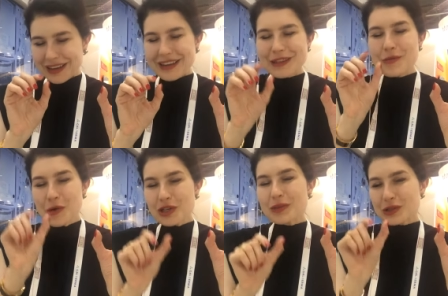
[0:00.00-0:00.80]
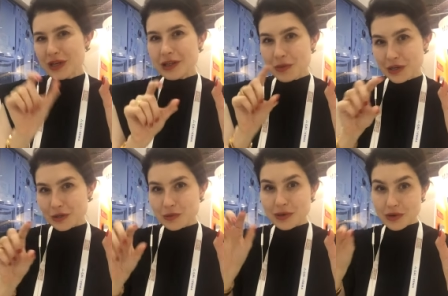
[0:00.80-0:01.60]
the mortar between the
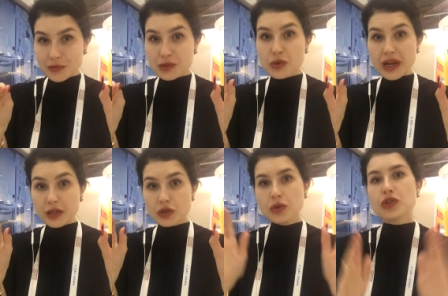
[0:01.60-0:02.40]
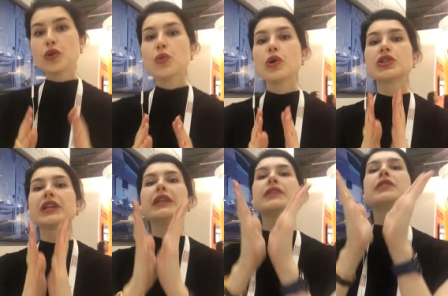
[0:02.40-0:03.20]
brickstones becomes cracky too, so water
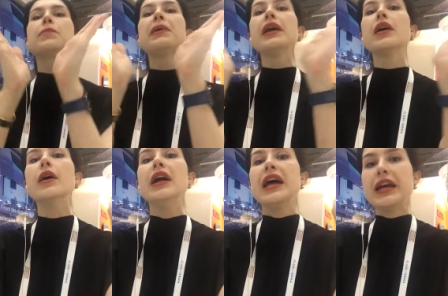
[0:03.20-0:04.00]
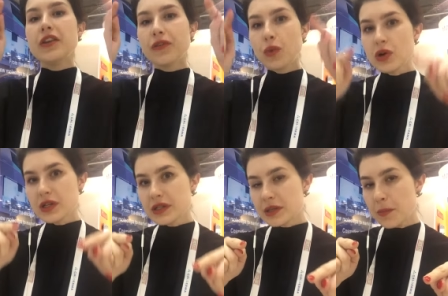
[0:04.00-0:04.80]
can disappear. And if water
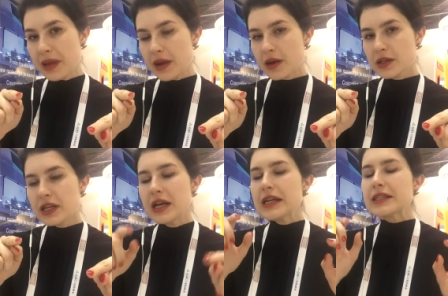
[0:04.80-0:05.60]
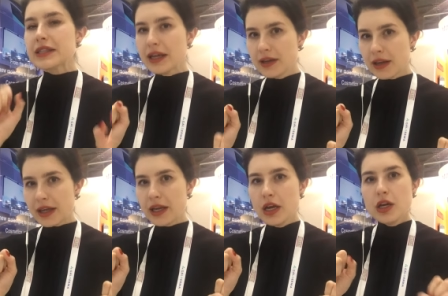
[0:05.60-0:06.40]
disappears,
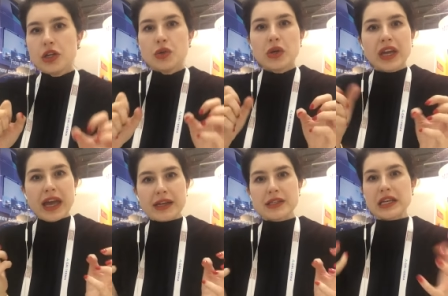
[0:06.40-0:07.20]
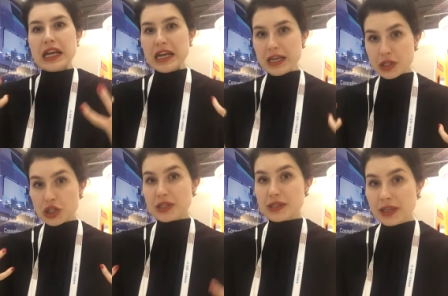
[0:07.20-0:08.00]
suddenly you get
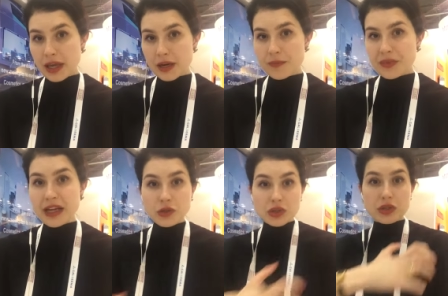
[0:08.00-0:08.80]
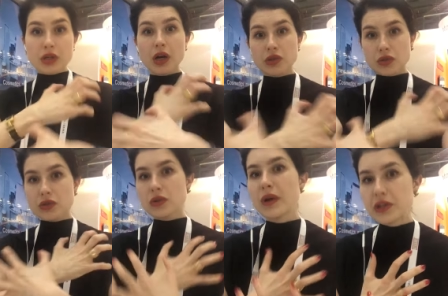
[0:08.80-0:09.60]
itchy skin and you start to
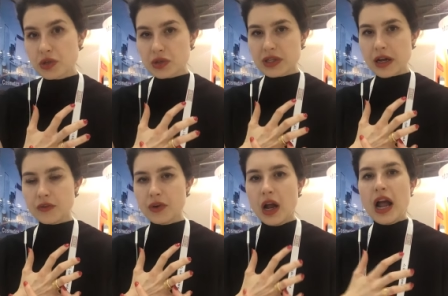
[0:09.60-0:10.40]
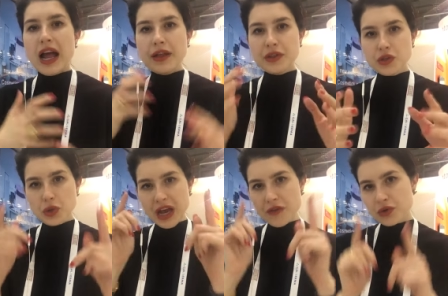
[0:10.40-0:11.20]
scratch yourself. And this
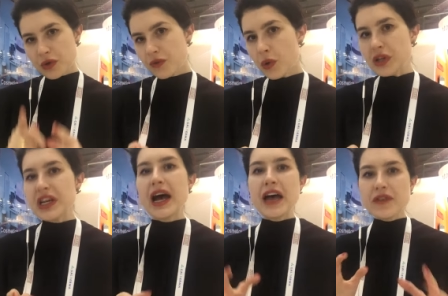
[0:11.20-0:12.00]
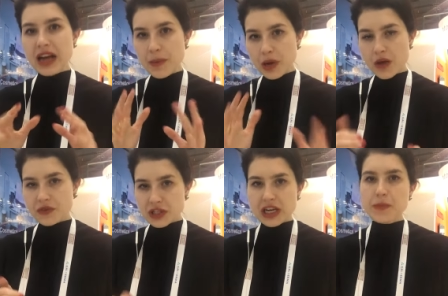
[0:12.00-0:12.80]
you have to avoid. I have a couple
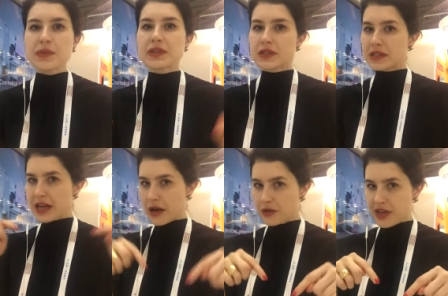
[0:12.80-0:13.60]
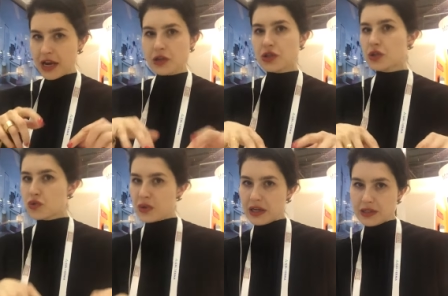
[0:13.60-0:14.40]
of tips down there,
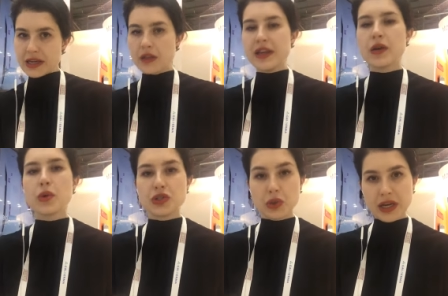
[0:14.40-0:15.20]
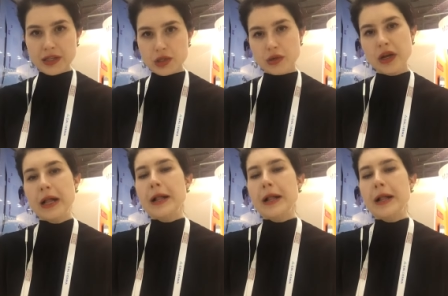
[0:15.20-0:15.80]
just read down there what you can do.